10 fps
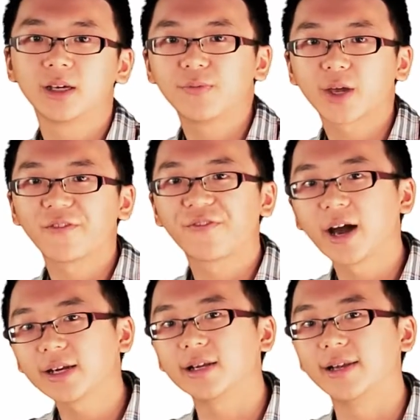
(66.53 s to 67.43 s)
If you can
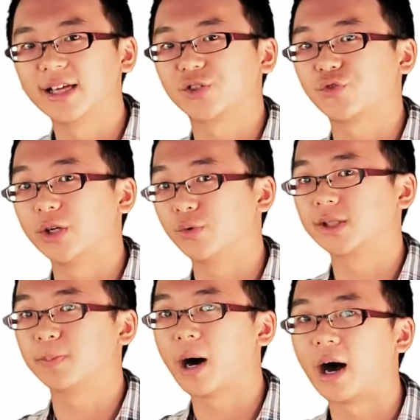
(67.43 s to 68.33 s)
find a less
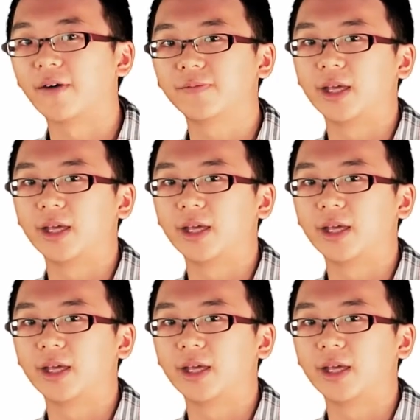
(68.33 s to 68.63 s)
strenuous path